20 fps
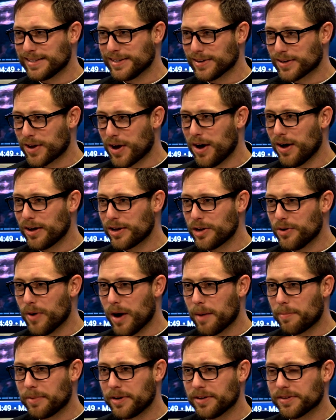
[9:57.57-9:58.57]
He'll call you
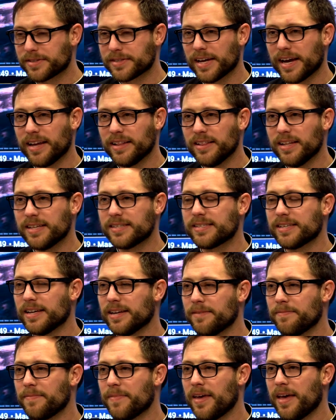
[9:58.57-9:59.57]
up and he'll say,
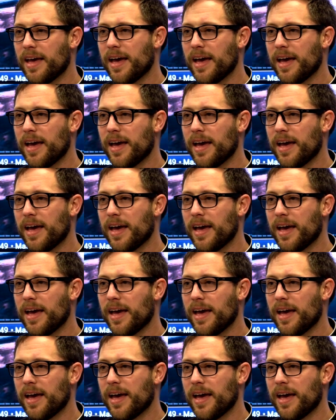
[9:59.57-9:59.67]
listen,